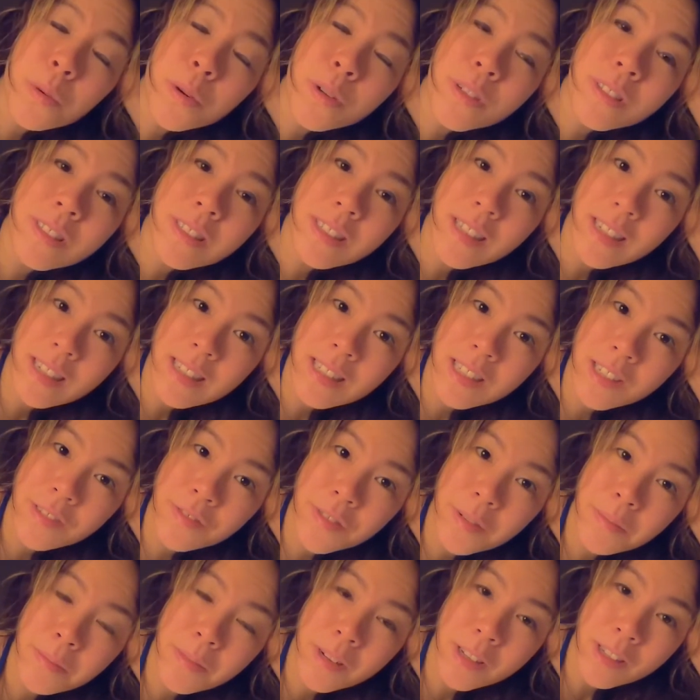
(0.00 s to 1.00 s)
more days if
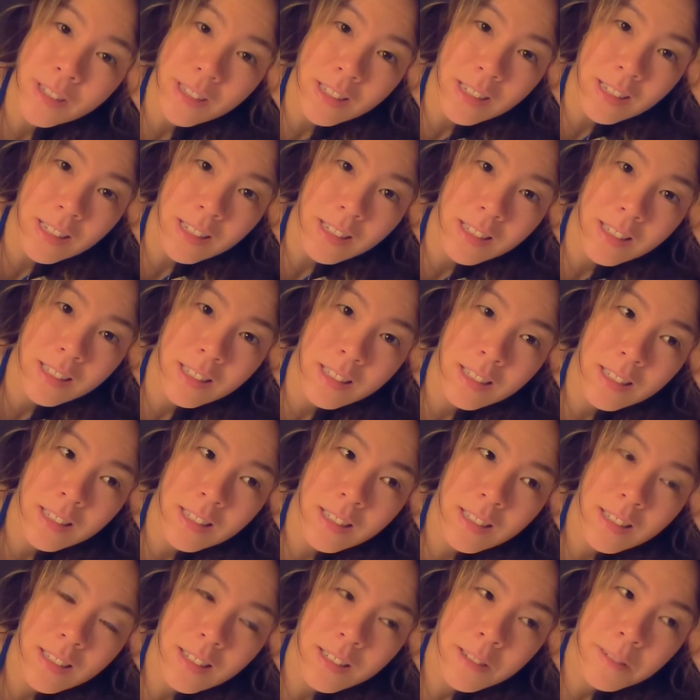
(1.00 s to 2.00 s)
I'm lucky.
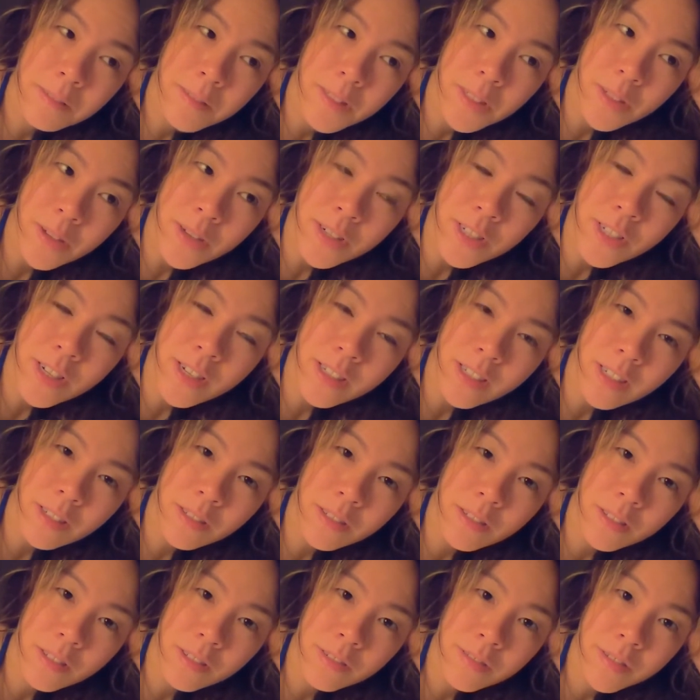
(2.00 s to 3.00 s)
So I check out
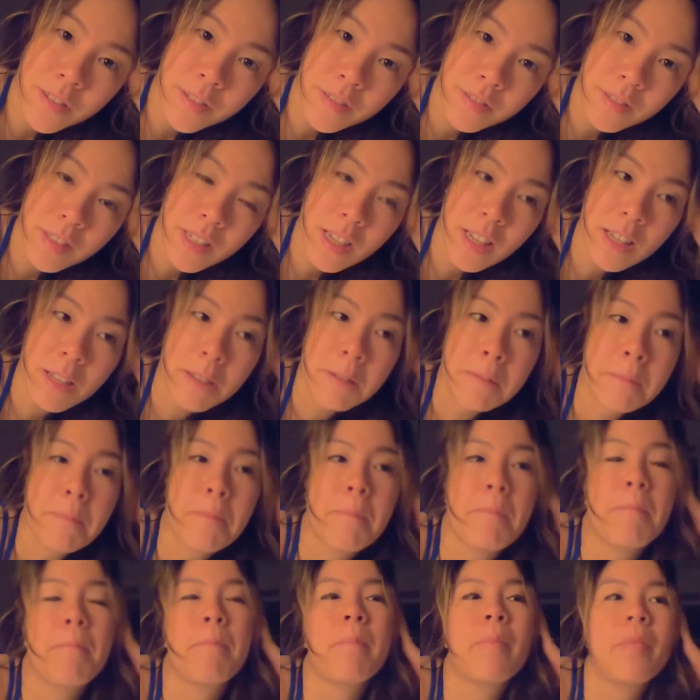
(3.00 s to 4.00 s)
on the fifth day.
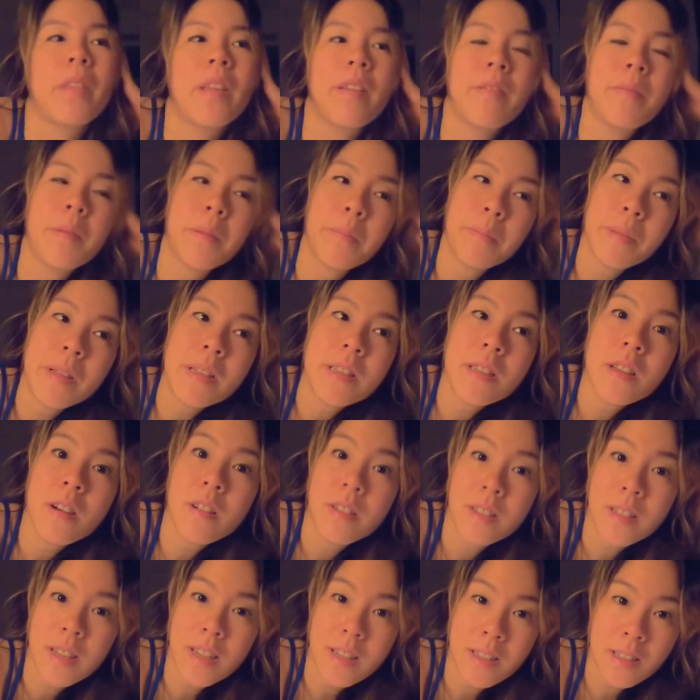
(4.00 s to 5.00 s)
If my
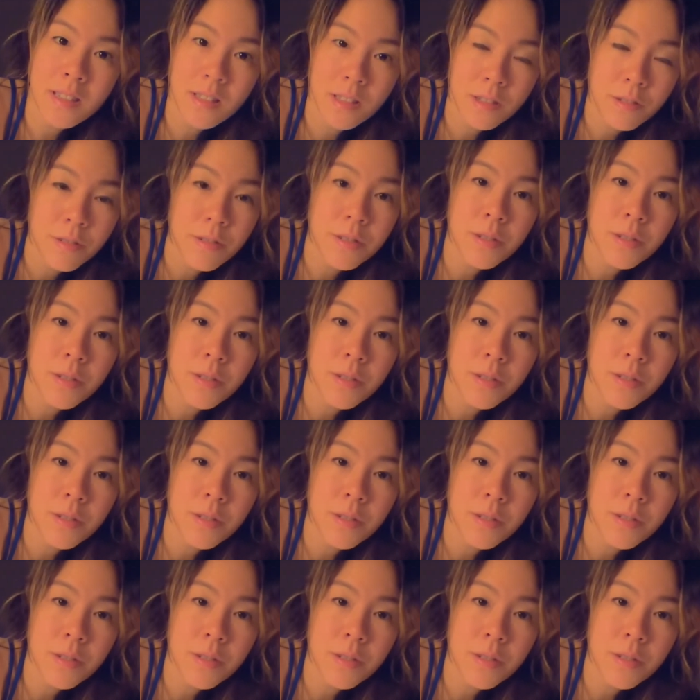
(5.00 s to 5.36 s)
PCR test